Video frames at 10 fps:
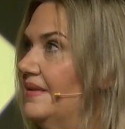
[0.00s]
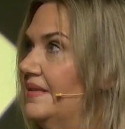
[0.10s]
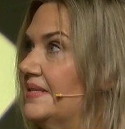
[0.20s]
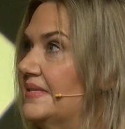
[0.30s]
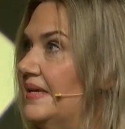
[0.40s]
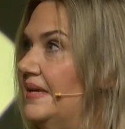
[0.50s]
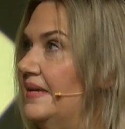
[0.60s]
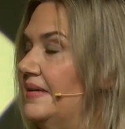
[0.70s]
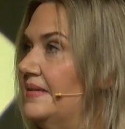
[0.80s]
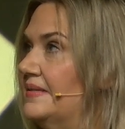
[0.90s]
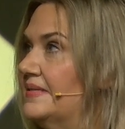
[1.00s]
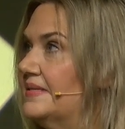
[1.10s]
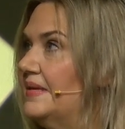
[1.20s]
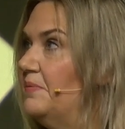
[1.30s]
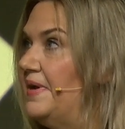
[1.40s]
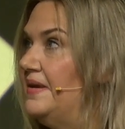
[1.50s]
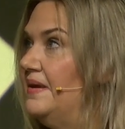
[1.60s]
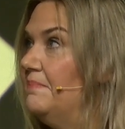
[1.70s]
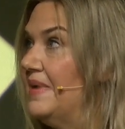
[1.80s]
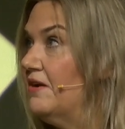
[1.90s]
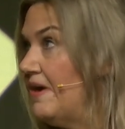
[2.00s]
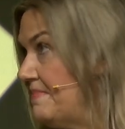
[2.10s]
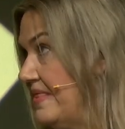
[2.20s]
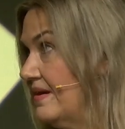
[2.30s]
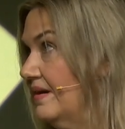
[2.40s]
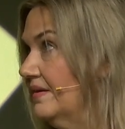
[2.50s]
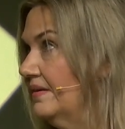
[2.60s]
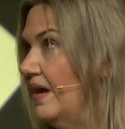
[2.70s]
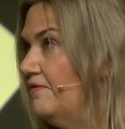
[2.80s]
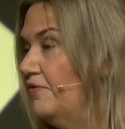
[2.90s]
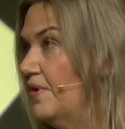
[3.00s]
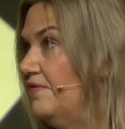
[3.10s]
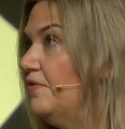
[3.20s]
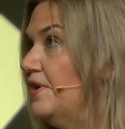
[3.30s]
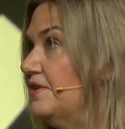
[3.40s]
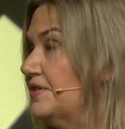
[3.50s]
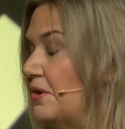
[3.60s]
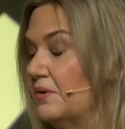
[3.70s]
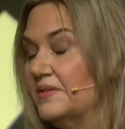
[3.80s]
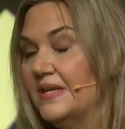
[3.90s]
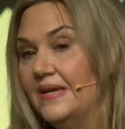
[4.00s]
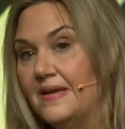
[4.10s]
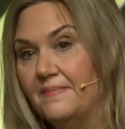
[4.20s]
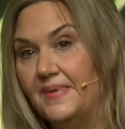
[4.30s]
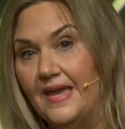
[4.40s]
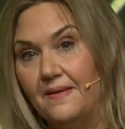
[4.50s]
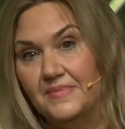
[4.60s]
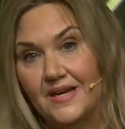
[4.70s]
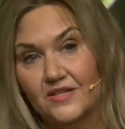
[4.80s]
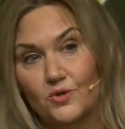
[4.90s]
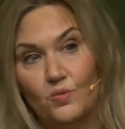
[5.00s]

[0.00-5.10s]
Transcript: this is when my grandmother, at 44 years old, became Dr.